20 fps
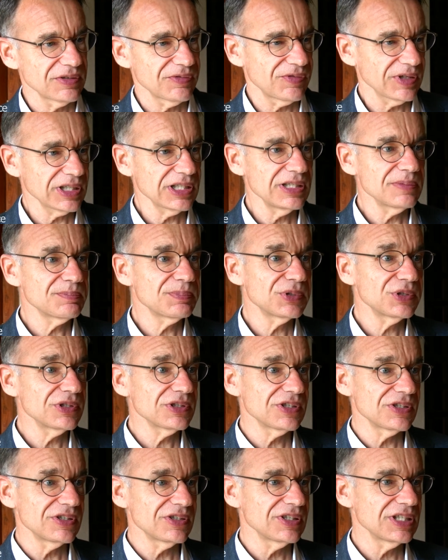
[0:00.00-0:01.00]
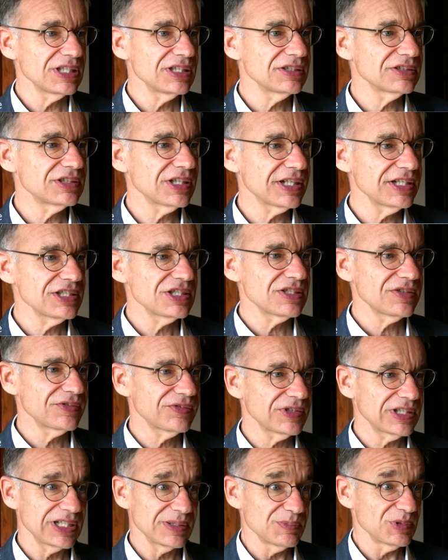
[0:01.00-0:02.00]
Very important in a rice
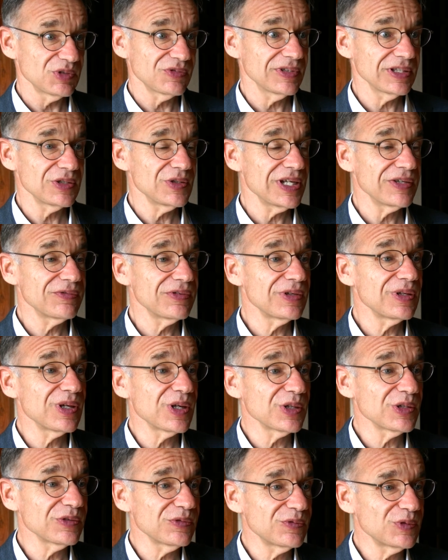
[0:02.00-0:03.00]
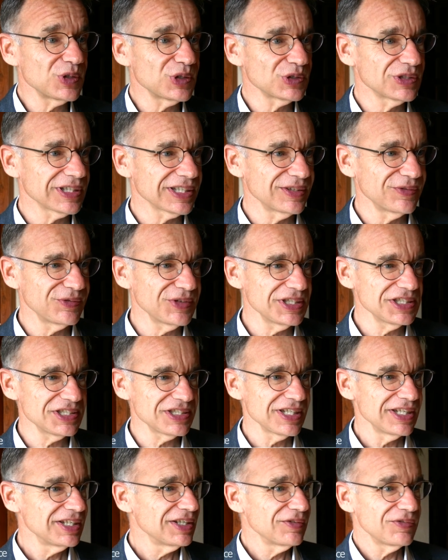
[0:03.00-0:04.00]
environment where you have a lot of water and fish
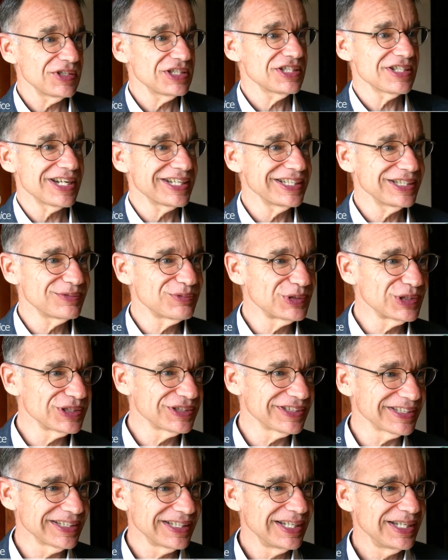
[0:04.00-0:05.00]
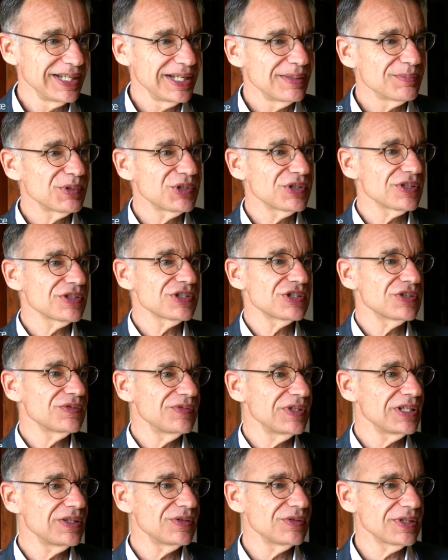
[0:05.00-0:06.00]
like water. But also
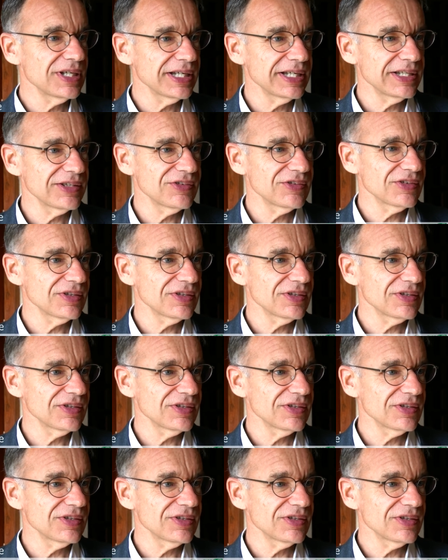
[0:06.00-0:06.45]
we look at